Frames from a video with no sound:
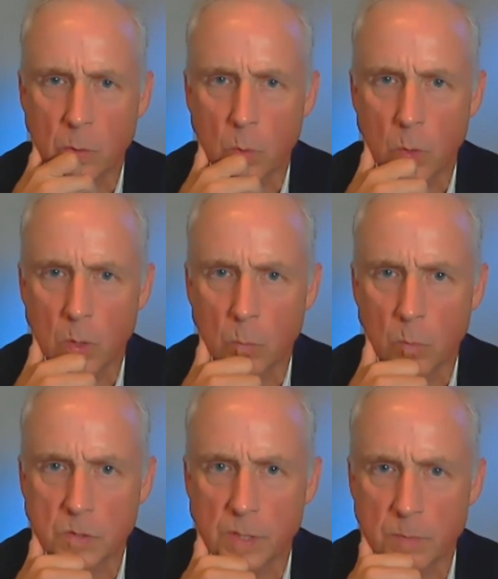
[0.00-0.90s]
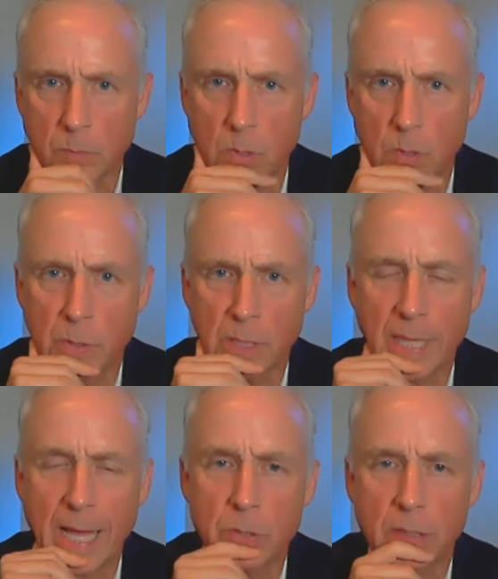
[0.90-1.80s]
or was it were you
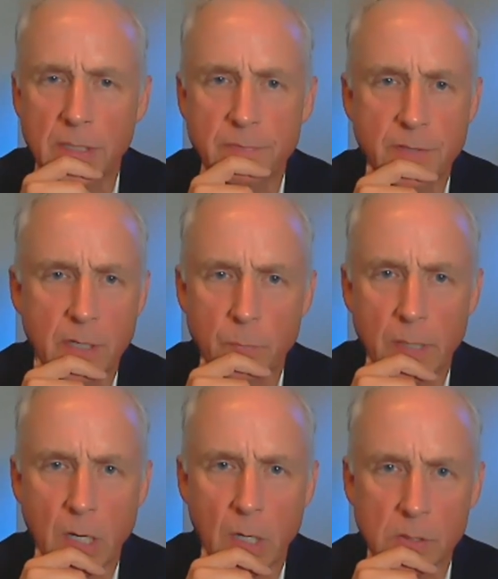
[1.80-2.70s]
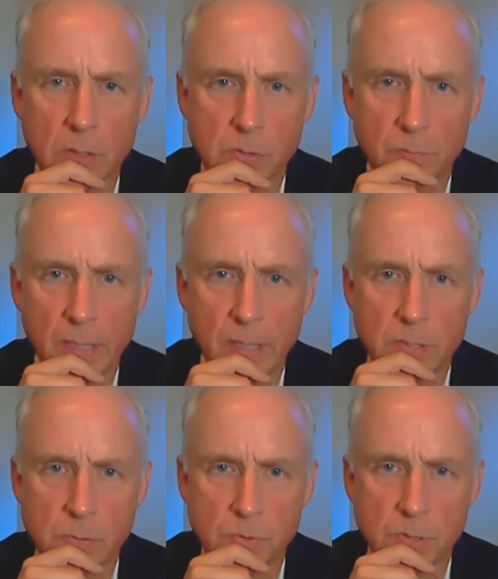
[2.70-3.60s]
allowed to live there regardless of
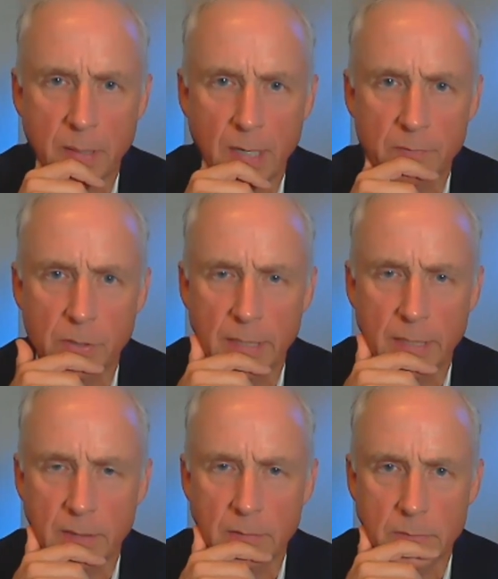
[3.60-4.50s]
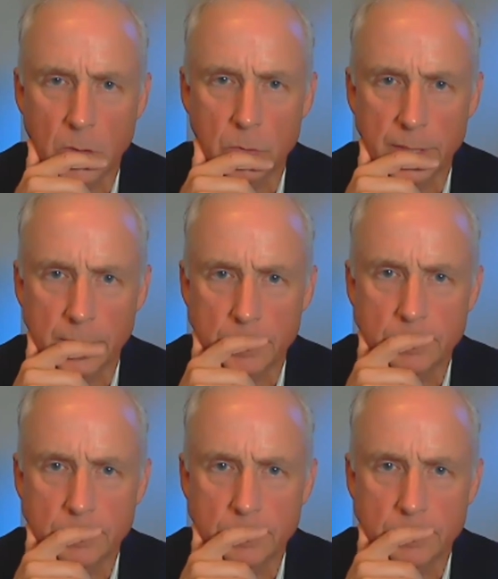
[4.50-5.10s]
race? Was it poverty it, only?